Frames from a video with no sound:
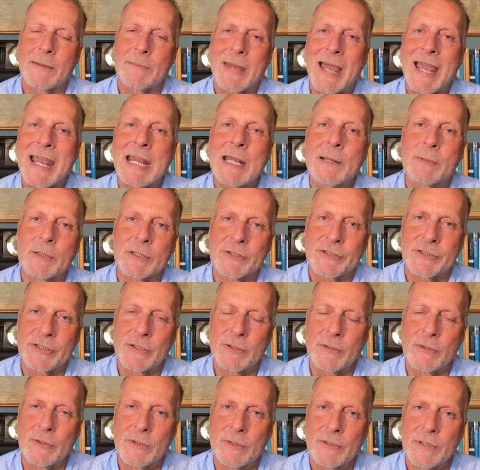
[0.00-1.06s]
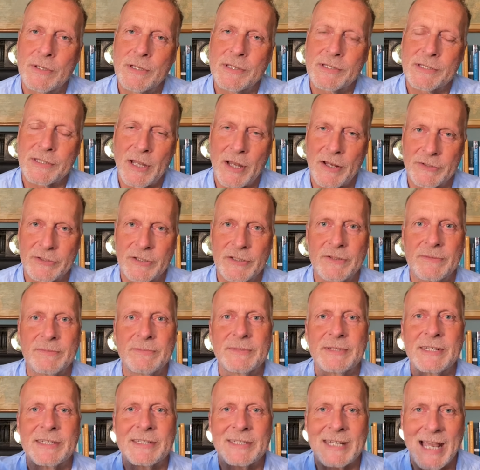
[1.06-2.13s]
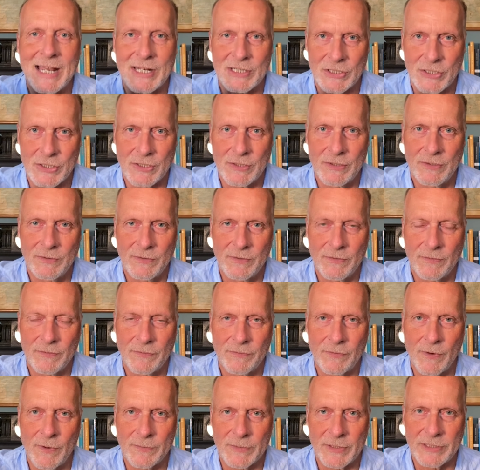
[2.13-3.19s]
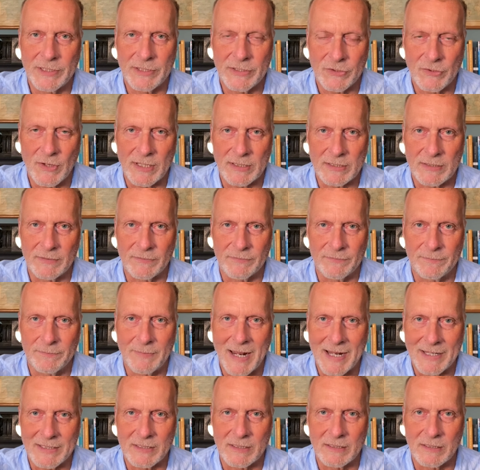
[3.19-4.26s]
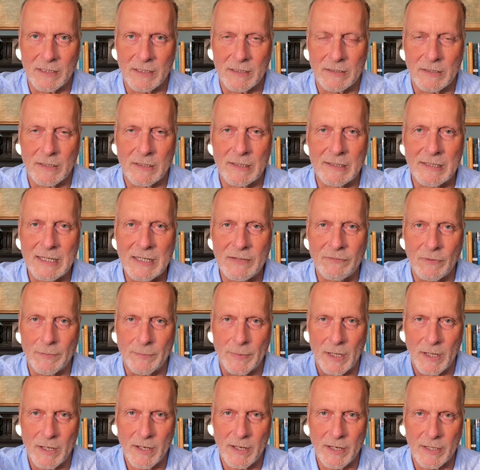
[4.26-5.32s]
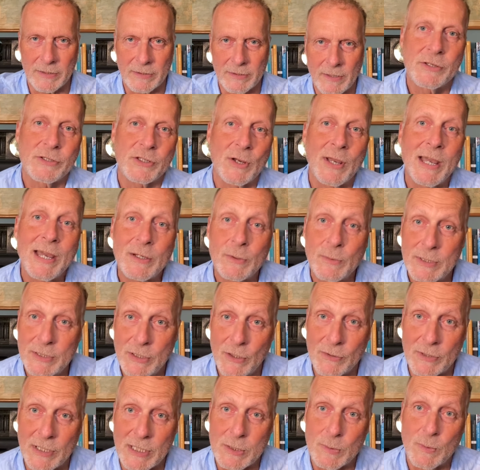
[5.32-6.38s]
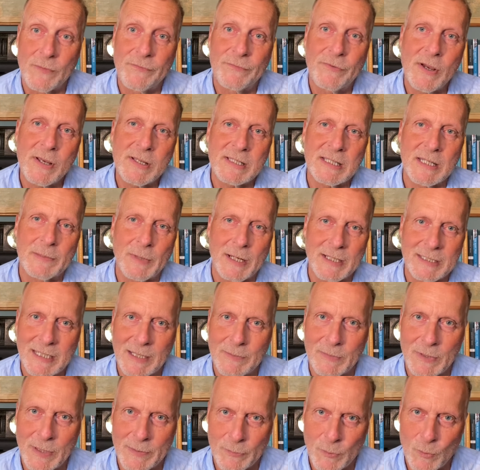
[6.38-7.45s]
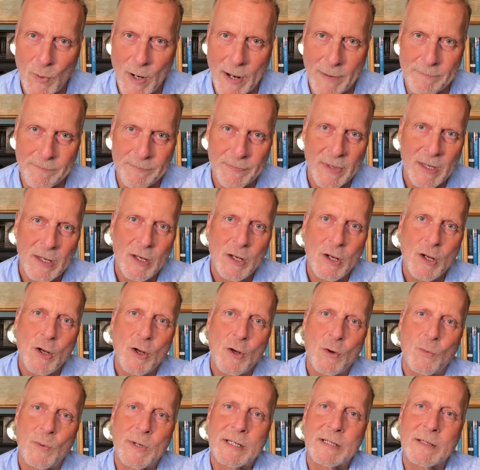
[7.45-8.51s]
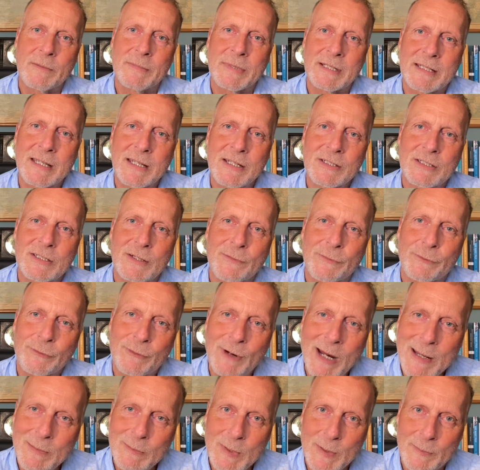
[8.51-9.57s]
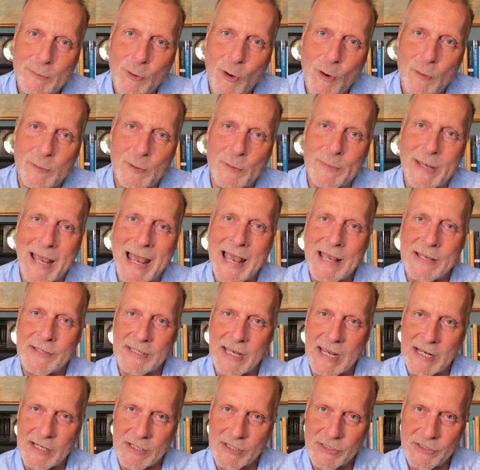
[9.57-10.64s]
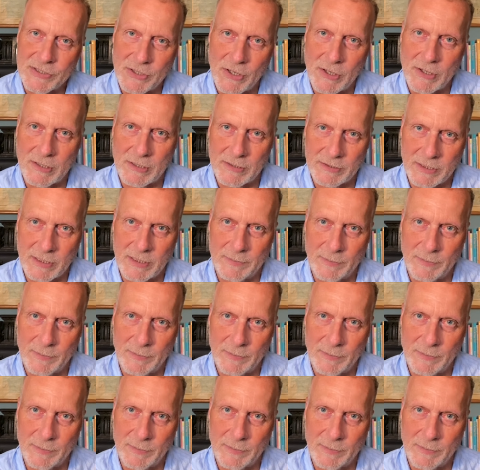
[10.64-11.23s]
able to start to detach from the destructive pattern and leave it behind. So how do we do this? Well, firstly, my tip number one, we can begin to frame the problem as external to the